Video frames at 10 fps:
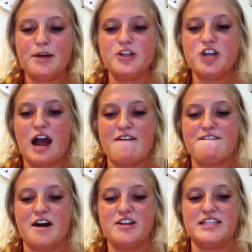pretty sure I
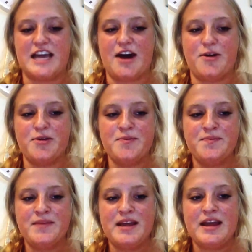fell down
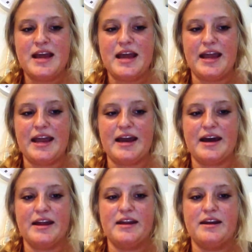
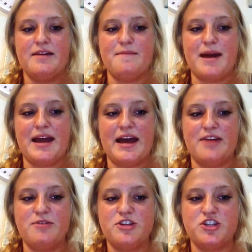and my
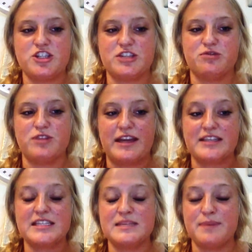head was just like
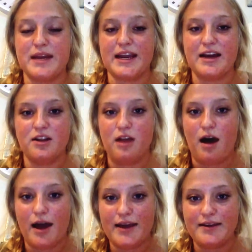spinning a
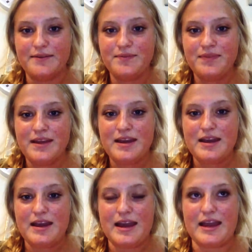lot,
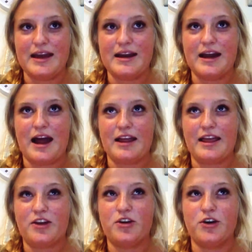and I
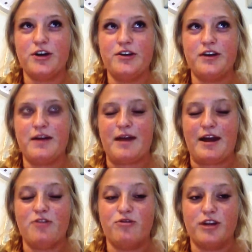like couldn't, like
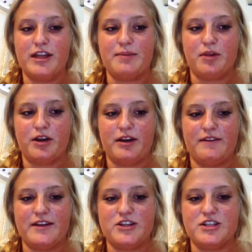I had really
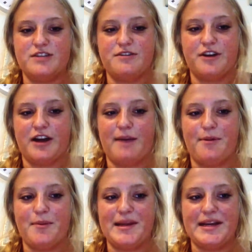blurry vision for a
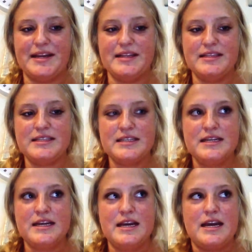couple minutes,
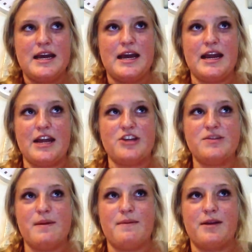and I
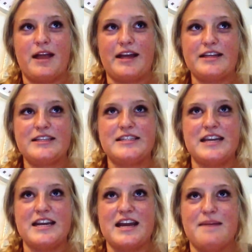just remember like
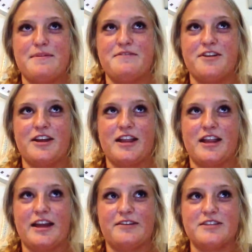standing up and feeling
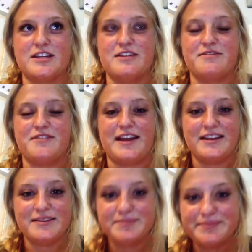like I was gonna
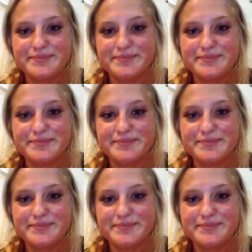faint.